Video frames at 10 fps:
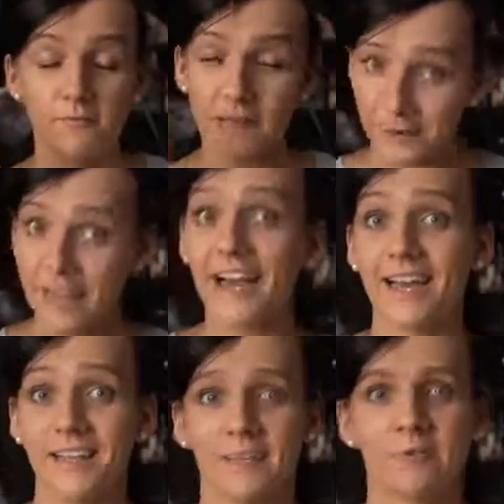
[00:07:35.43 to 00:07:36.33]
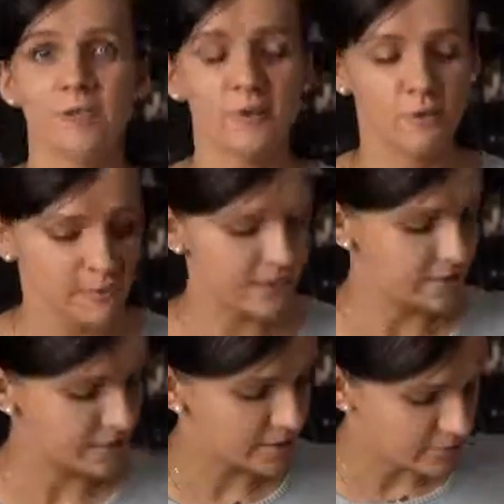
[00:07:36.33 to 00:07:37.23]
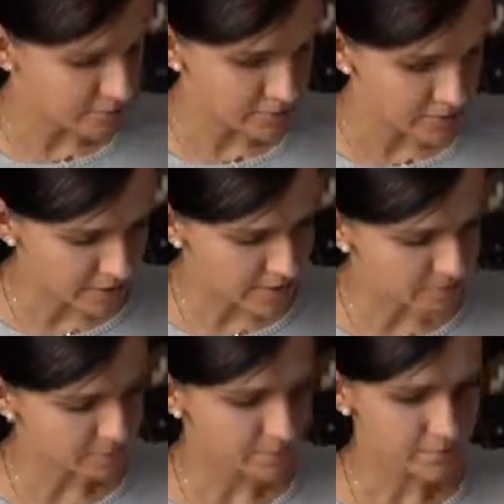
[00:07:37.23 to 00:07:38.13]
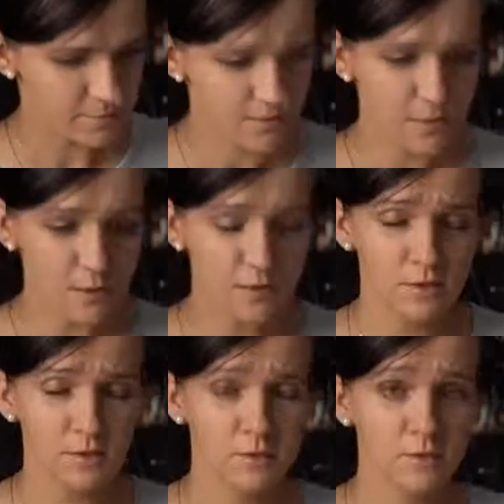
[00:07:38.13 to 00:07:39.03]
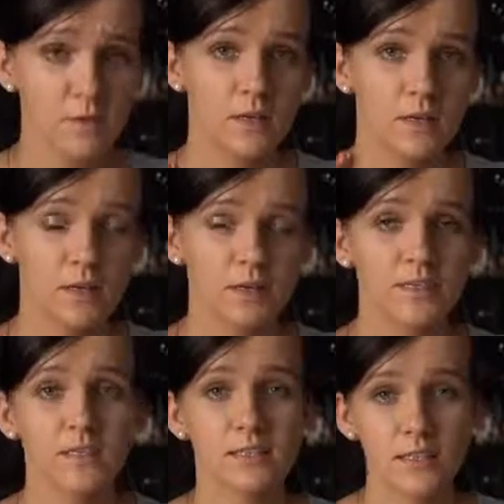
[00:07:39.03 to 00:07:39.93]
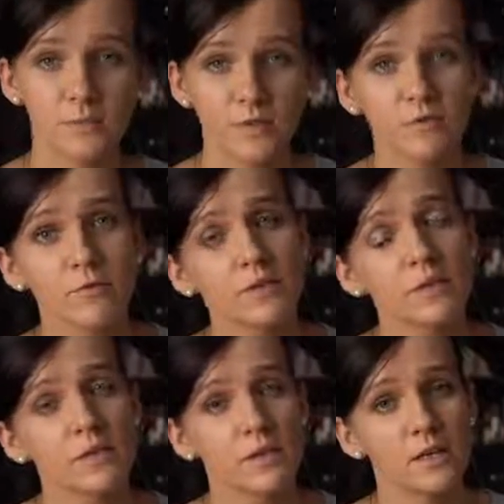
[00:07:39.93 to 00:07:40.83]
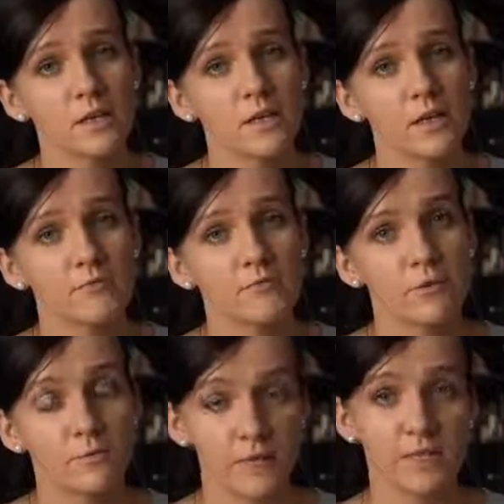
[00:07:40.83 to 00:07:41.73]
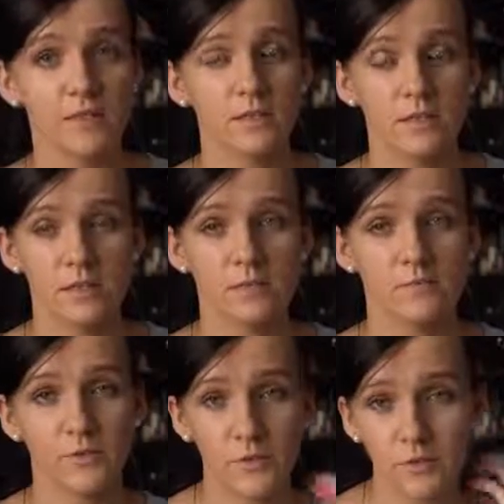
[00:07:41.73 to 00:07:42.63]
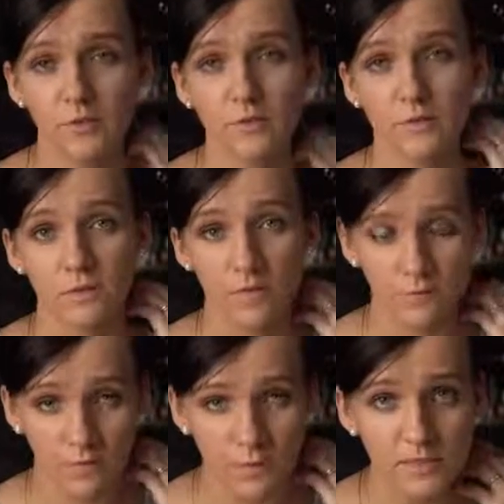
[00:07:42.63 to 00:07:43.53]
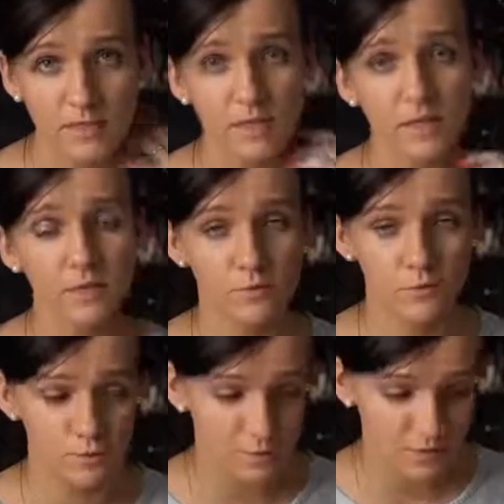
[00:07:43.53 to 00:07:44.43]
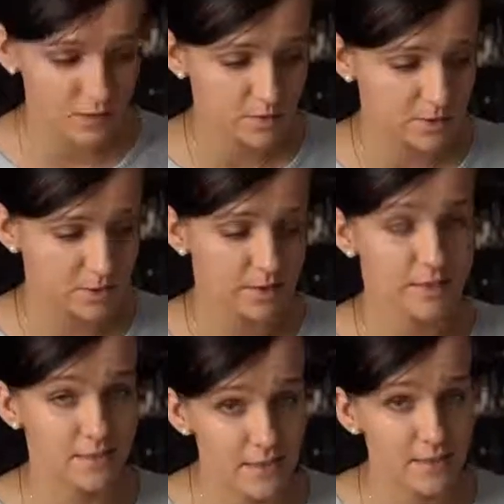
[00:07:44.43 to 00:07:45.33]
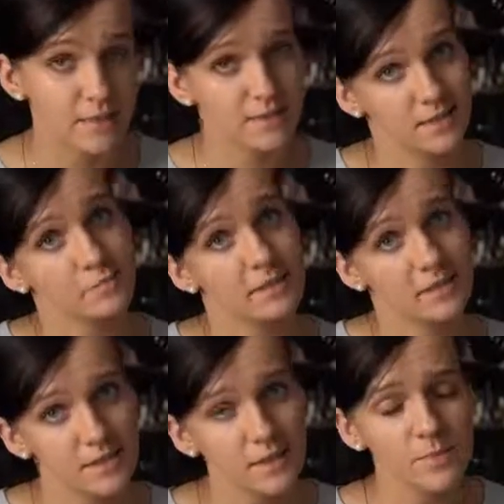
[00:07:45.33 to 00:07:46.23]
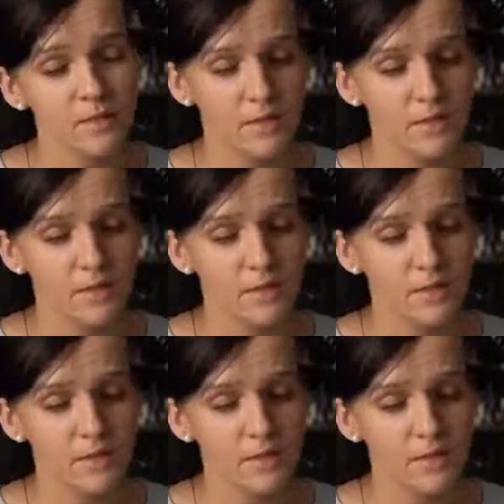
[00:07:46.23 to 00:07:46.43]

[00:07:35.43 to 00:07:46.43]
very highly recommend dermadry. So as I said before, they have great videos on their website how to use this machine exactly, step by step.